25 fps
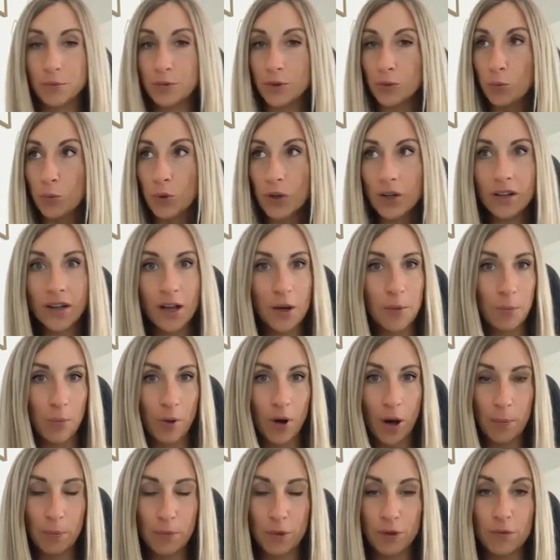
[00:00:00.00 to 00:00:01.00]
work on
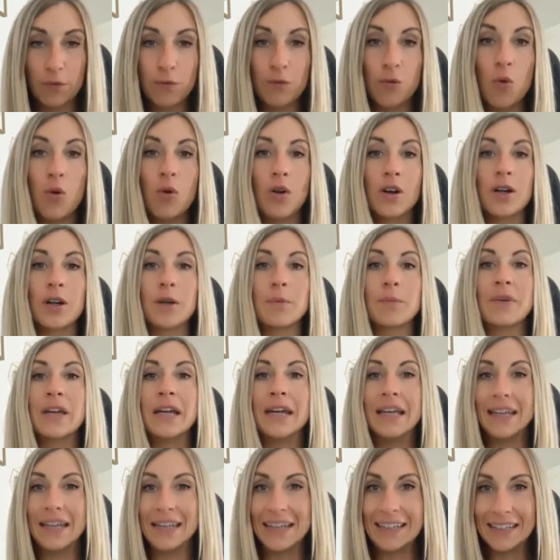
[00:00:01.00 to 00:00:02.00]
proper form,
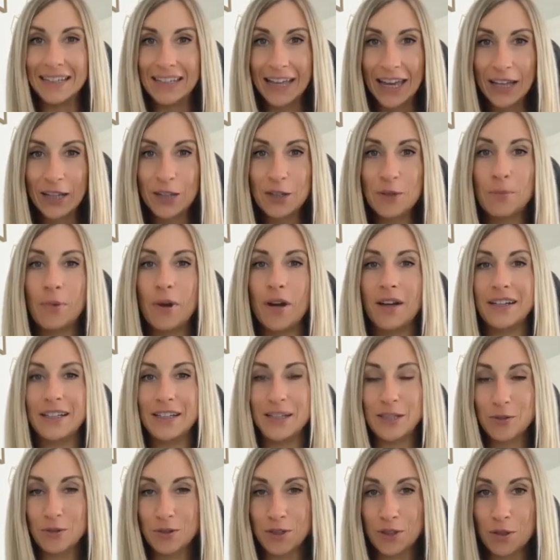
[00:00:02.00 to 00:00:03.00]
get your body
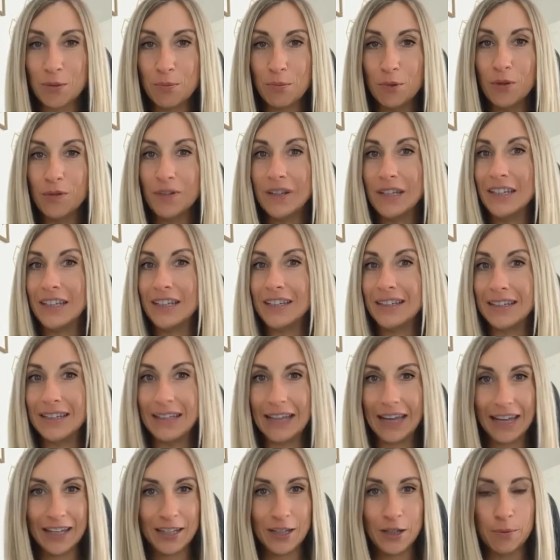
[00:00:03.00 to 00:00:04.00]
used to moving,
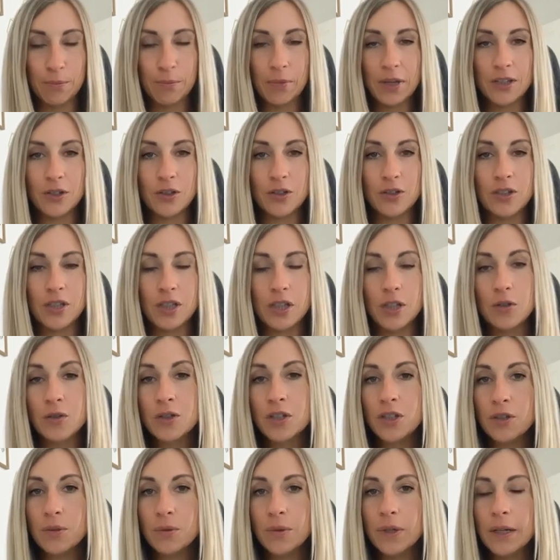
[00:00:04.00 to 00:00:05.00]
get your muscles
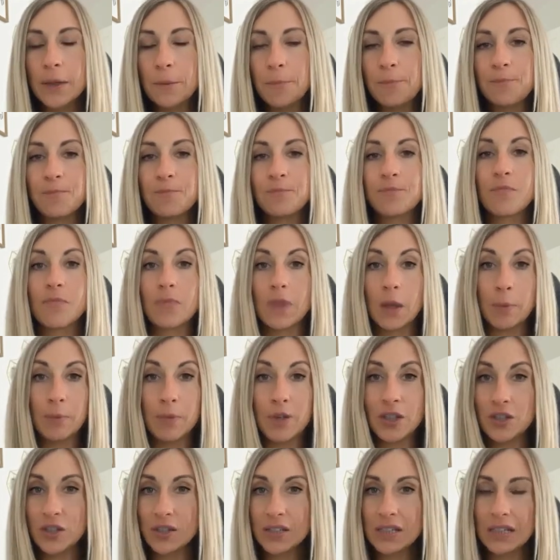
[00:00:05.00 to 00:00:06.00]
used to it.
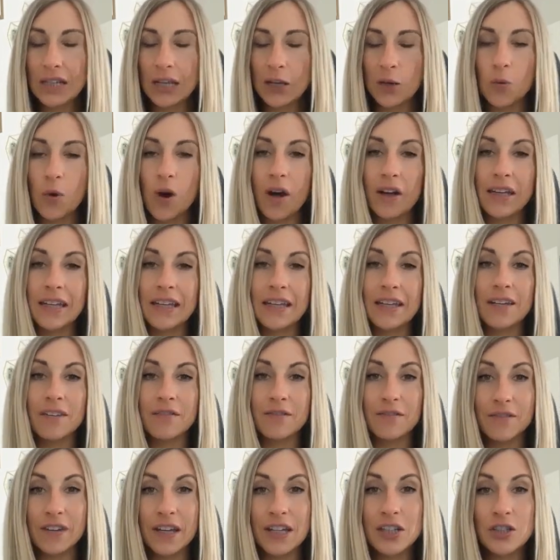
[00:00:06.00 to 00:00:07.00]
But just like walking,
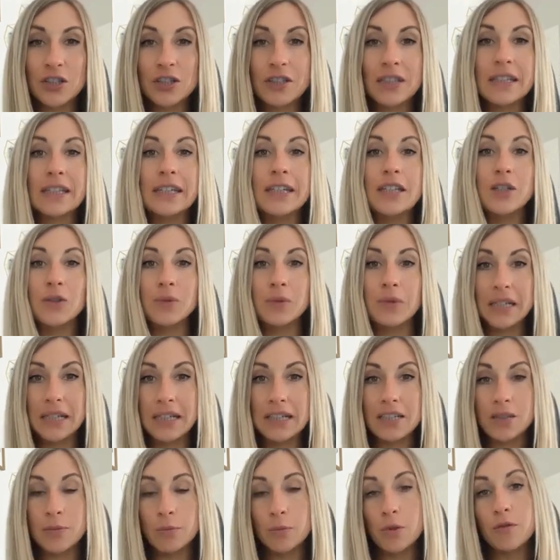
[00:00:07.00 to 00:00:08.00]
eventually you
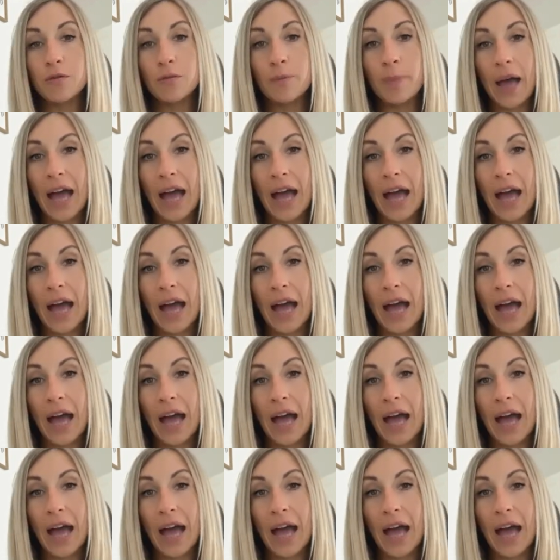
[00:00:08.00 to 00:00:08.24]
need to move